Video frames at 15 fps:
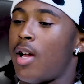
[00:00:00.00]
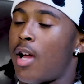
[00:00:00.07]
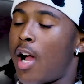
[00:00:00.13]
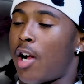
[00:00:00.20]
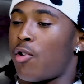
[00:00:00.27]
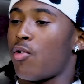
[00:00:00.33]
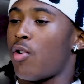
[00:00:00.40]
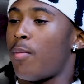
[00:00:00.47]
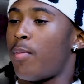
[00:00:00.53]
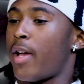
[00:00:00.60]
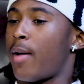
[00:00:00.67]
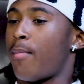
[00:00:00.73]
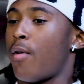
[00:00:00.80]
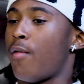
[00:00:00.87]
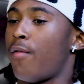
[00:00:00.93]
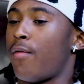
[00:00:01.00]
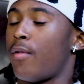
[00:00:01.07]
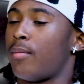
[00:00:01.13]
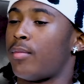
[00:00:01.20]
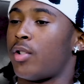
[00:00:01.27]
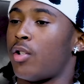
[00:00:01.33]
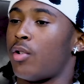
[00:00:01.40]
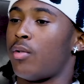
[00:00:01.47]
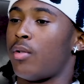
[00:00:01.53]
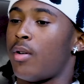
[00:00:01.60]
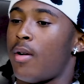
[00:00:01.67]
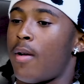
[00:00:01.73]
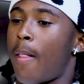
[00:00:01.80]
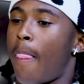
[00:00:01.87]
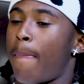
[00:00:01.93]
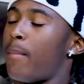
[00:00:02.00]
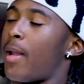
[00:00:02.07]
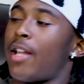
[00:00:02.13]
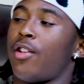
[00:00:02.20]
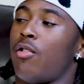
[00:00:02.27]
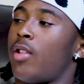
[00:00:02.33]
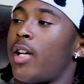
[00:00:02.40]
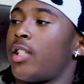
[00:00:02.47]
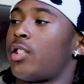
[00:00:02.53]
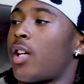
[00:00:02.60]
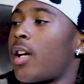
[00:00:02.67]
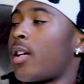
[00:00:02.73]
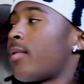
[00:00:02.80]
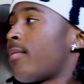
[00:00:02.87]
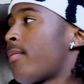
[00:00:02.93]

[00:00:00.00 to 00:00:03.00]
I grew up playing both of them, but I don't like track.